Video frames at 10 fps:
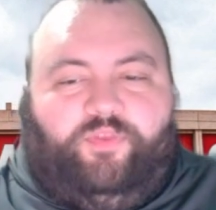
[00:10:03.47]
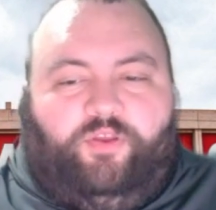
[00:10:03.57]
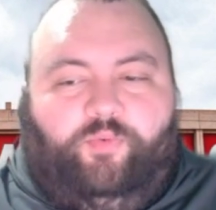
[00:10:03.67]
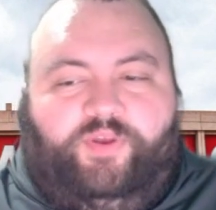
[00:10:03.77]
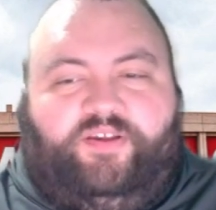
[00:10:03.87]

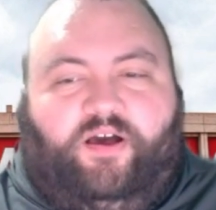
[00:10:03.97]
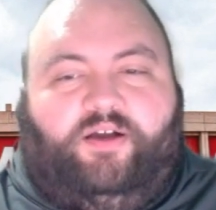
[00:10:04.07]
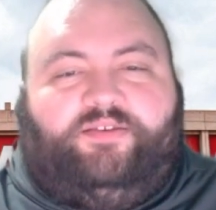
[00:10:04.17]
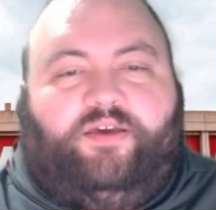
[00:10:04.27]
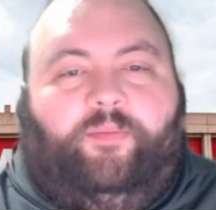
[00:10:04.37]
we
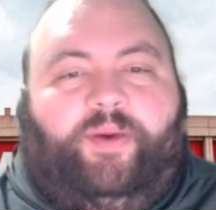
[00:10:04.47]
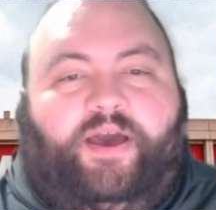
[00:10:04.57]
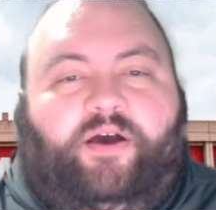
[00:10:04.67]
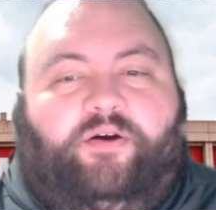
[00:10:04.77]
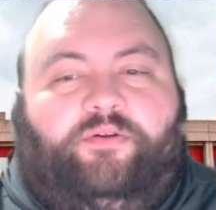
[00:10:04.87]
talked
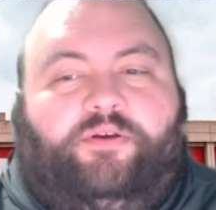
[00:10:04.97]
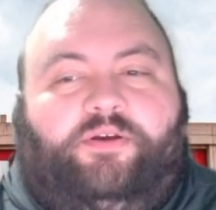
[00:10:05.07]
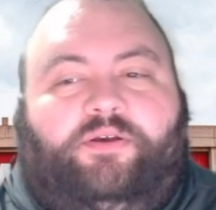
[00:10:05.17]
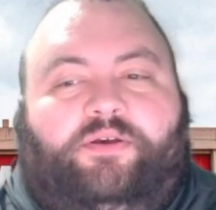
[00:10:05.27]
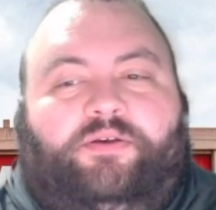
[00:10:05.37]
about
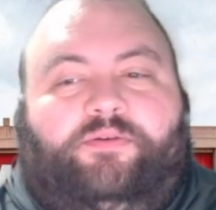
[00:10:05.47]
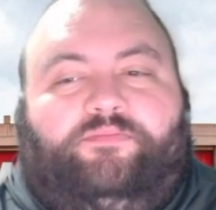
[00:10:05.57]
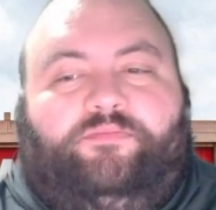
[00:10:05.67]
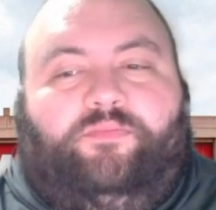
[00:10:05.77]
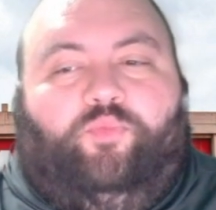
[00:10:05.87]

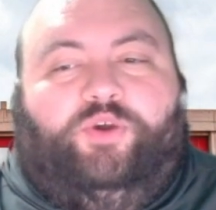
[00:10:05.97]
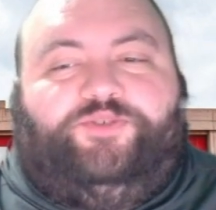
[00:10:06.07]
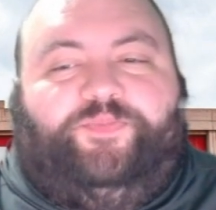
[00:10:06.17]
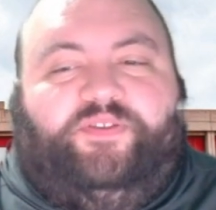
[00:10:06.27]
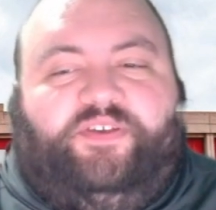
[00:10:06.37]

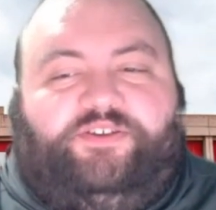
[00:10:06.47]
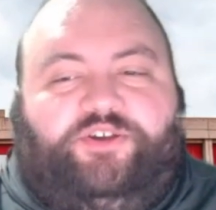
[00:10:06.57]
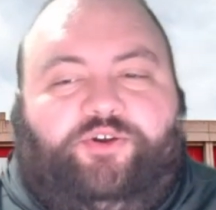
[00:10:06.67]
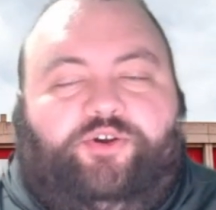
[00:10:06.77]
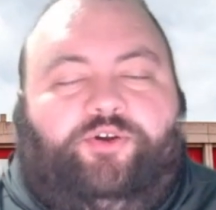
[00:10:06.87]
which
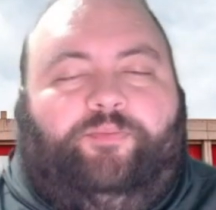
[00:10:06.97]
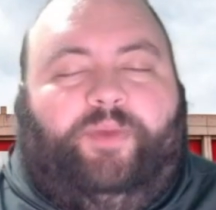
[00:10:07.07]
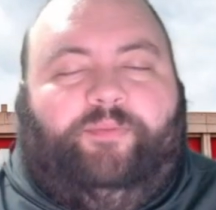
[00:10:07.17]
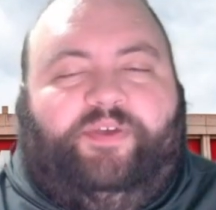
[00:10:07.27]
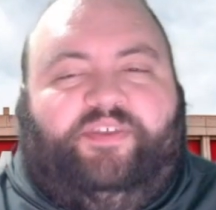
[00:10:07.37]
position group
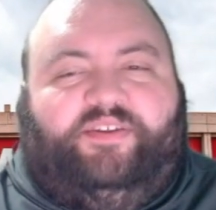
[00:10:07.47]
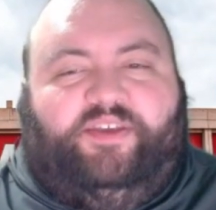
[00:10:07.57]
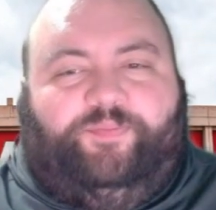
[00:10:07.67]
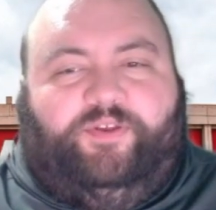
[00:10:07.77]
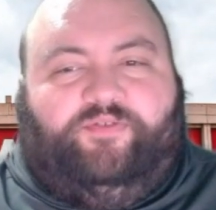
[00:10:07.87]
might be the
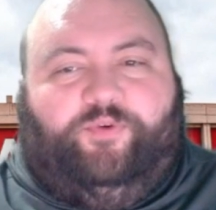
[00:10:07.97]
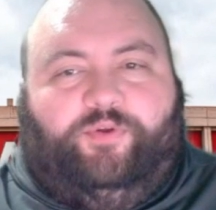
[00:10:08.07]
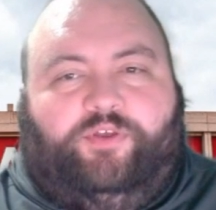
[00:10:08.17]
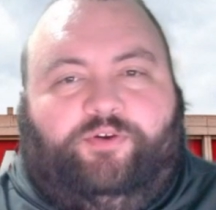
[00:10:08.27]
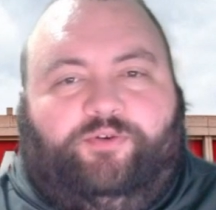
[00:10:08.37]
deepest for
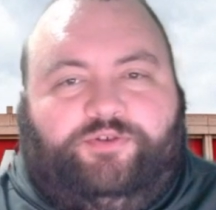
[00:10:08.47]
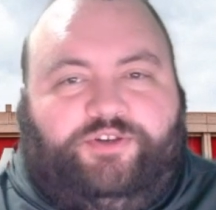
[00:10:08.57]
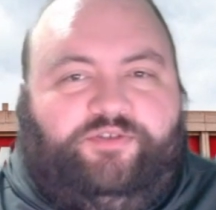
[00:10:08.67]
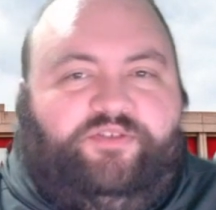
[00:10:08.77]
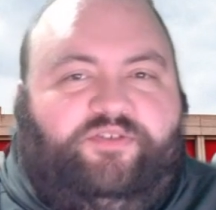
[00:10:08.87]
the
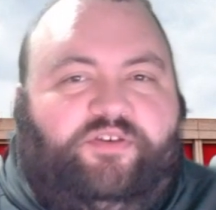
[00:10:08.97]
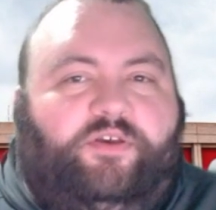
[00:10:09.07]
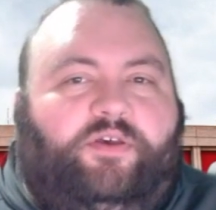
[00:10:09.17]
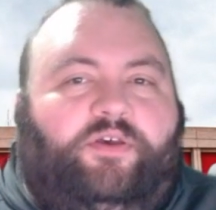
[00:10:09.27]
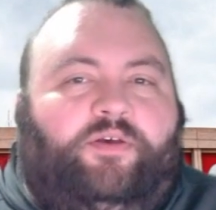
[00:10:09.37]
Hoosiers.
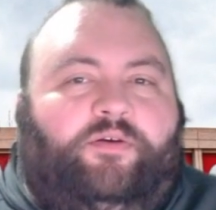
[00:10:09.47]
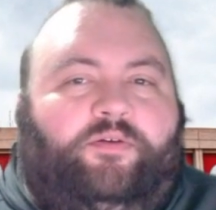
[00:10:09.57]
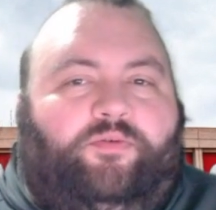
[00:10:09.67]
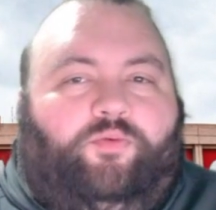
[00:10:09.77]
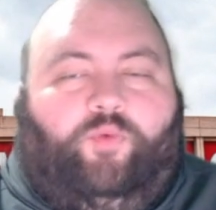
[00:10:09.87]

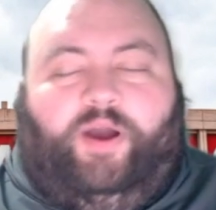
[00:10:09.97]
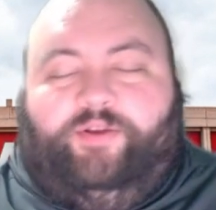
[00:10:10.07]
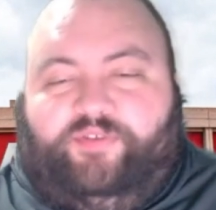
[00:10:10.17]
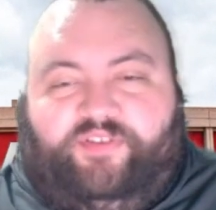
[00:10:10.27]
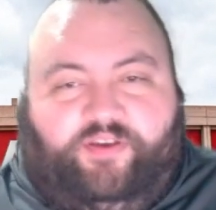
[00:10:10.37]
Wide
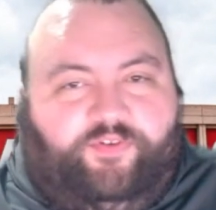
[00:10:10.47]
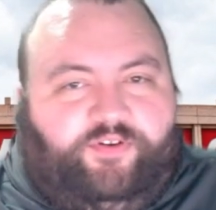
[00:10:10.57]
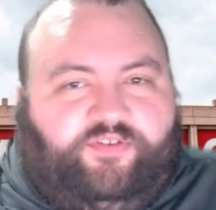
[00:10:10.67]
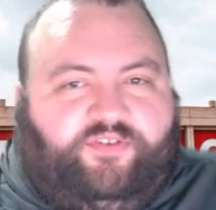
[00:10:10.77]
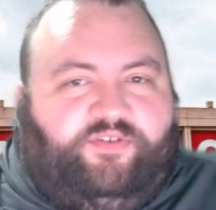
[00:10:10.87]

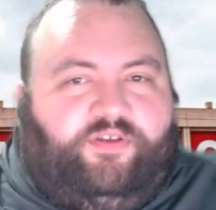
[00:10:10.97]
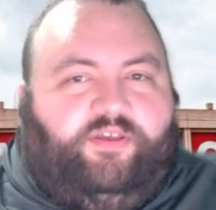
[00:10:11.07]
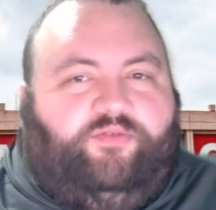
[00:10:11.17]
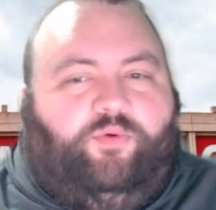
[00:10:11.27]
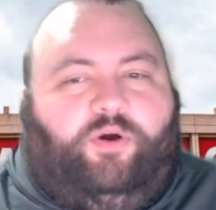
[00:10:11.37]
receivers
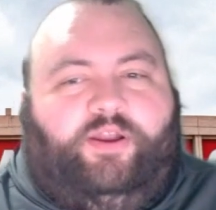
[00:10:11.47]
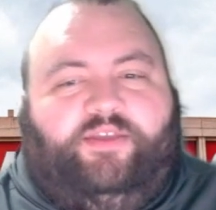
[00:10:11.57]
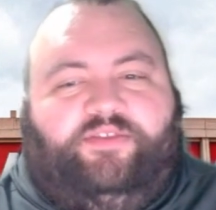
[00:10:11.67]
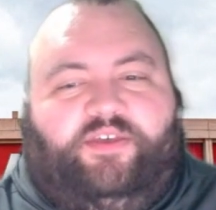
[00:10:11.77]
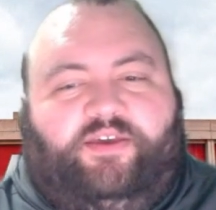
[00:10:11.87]
is one, I
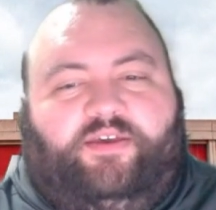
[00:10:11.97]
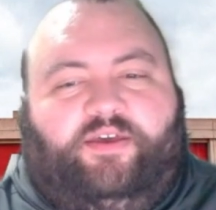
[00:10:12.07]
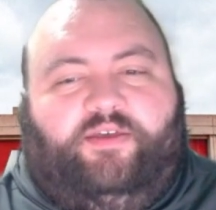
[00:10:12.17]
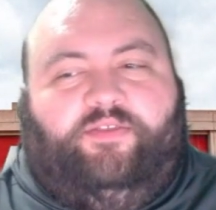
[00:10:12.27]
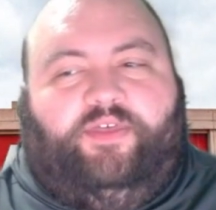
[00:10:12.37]
think,
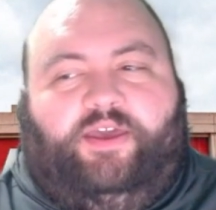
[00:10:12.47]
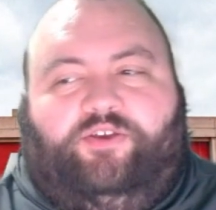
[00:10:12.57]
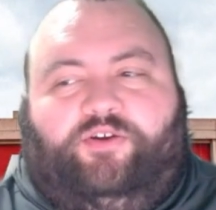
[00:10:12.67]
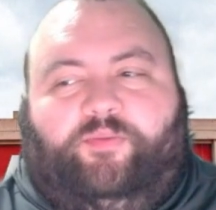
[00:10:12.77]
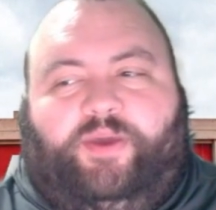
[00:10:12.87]
that
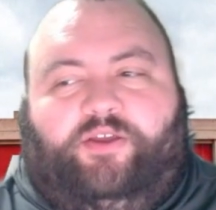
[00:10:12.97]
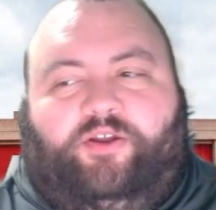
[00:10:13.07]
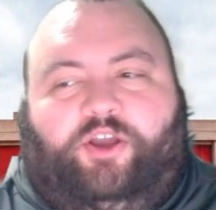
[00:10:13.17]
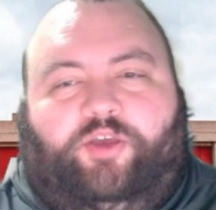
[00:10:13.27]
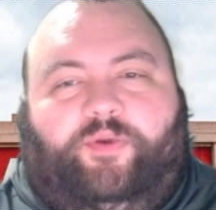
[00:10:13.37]
you can make an
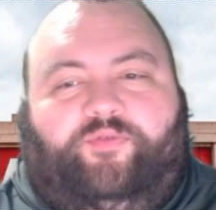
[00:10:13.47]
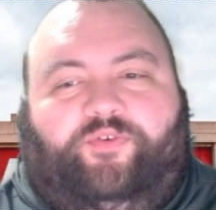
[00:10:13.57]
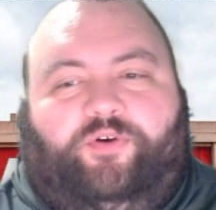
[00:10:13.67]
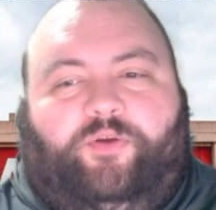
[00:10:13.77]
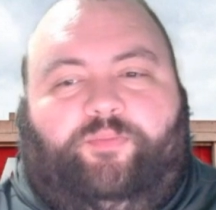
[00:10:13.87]
argument
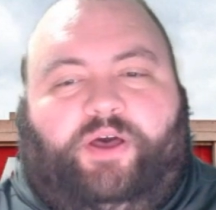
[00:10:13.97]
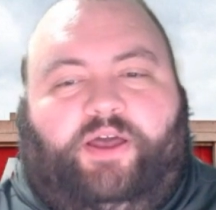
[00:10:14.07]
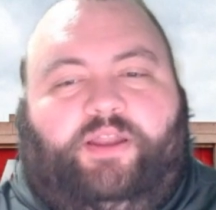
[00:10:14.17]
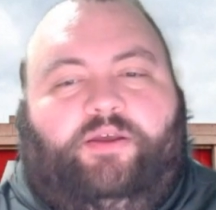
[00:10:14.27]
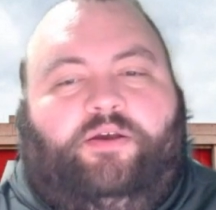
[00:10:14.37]
for.
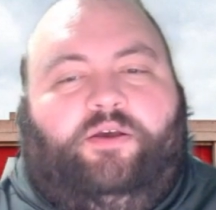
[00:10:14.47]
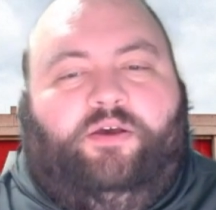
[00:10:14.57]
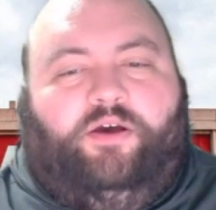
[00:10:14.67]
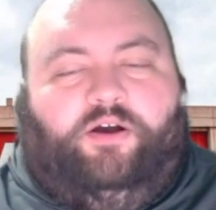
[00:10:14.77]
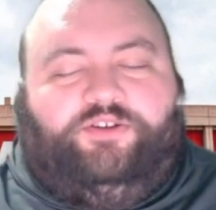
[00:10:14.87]
But
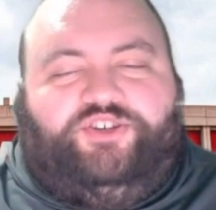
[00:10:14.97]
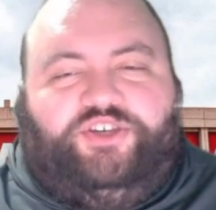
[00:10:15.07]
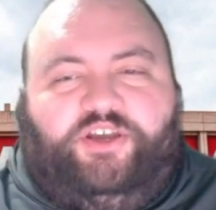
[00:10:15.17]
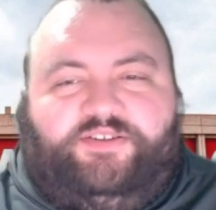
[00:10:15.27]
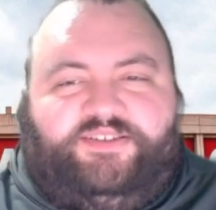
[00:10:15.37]
on
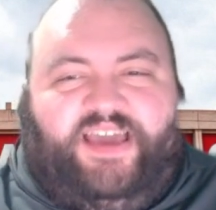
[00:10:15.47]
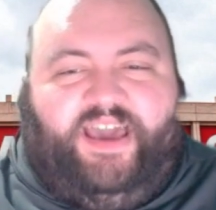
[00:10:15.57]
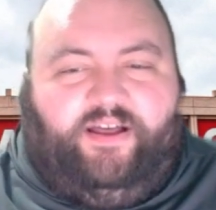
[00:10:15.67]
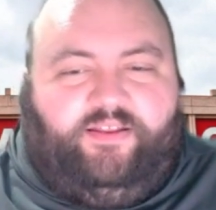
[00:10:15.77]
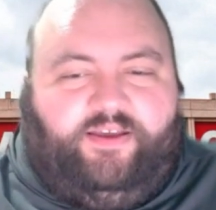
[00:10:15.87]
sheer
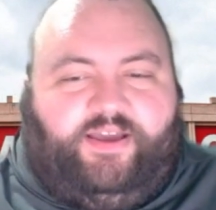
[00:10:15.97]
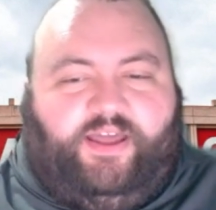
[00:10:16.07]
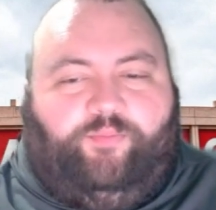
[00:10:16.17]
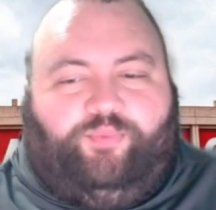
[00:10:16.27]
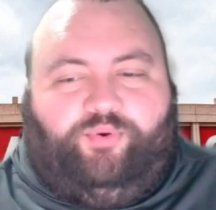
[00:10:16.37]
talent, kind
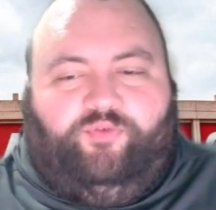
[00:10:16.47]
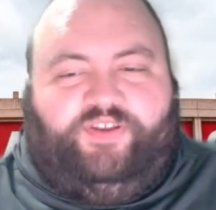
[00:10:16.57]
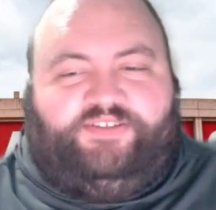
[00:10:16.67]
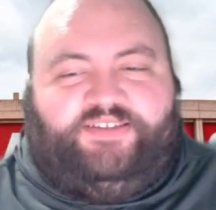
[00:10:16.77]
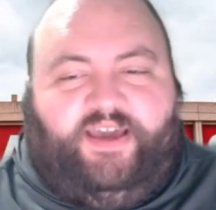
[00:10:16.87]
of
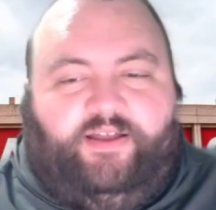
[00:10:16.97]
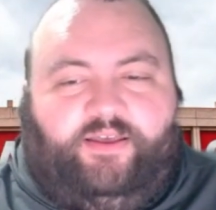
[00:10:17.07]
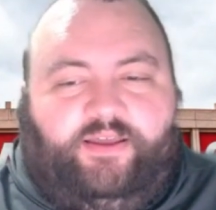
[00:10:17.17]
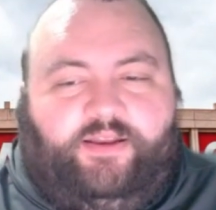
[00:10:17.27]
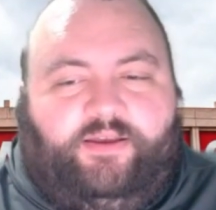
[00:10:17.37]
proven talent,